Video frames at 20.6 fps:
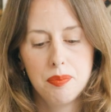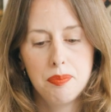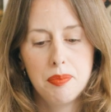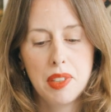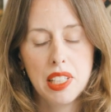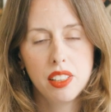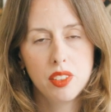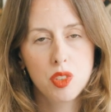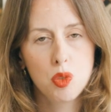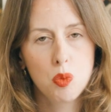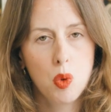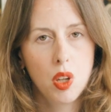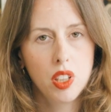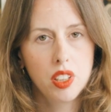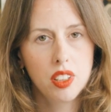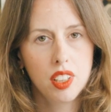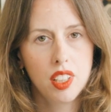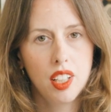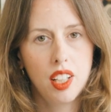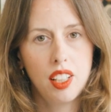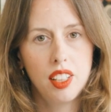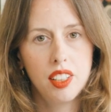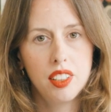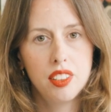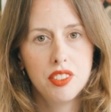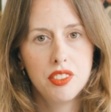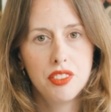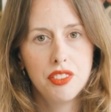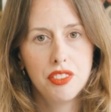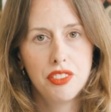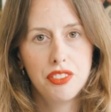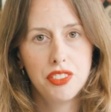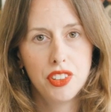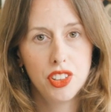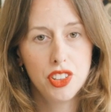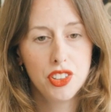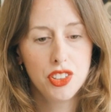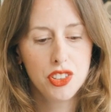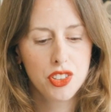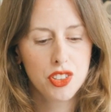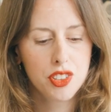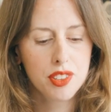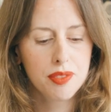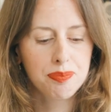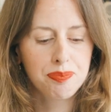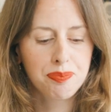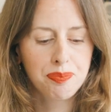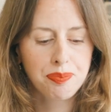melt one colour first.